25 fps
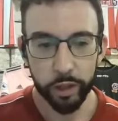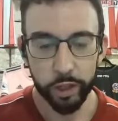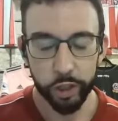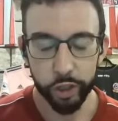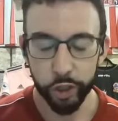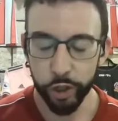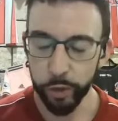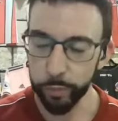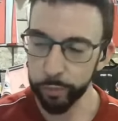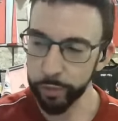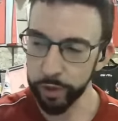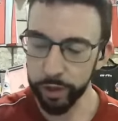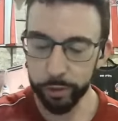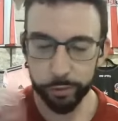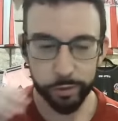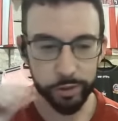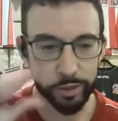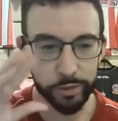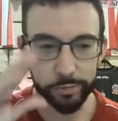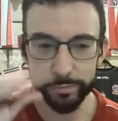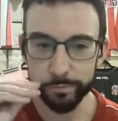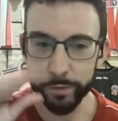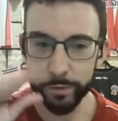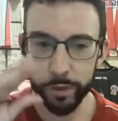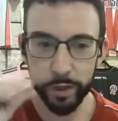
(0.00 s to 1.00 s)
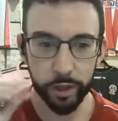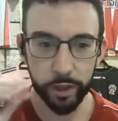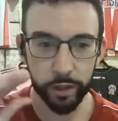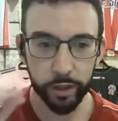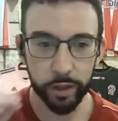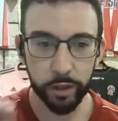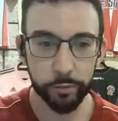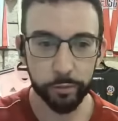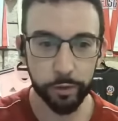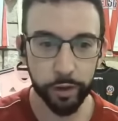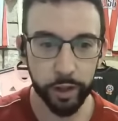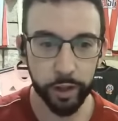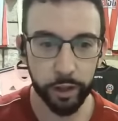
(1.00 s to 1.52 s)
Trippier was
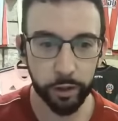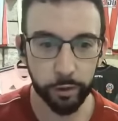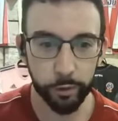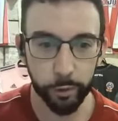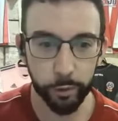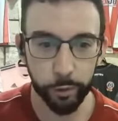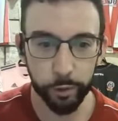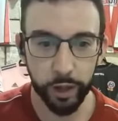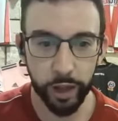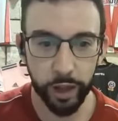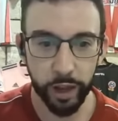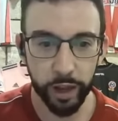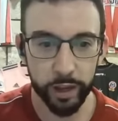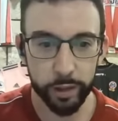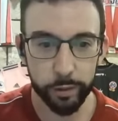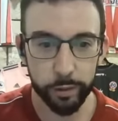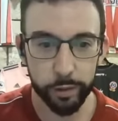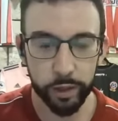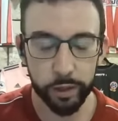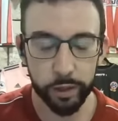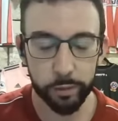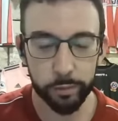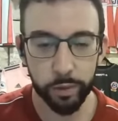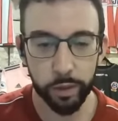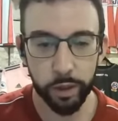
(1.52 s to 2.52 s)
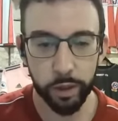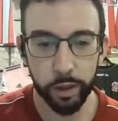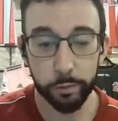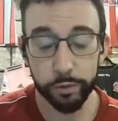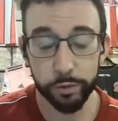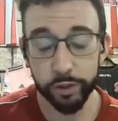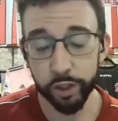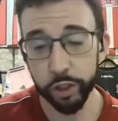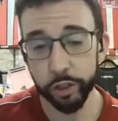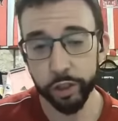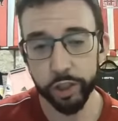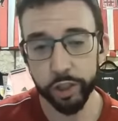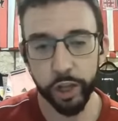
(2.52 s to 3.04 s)
giving it all that. It
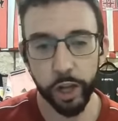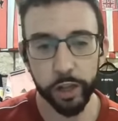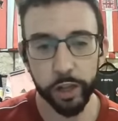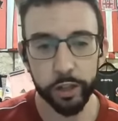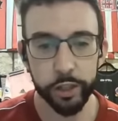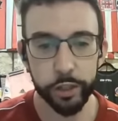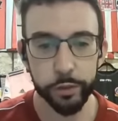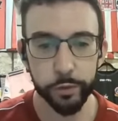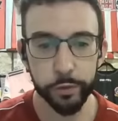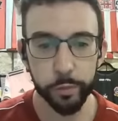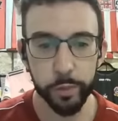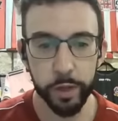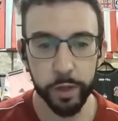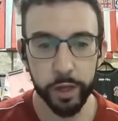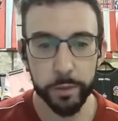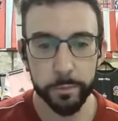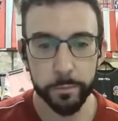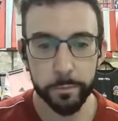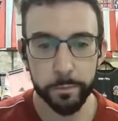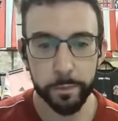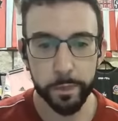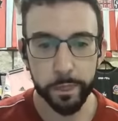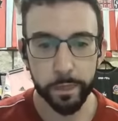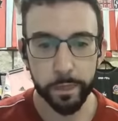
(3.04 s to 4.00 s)
was a good challenge for me.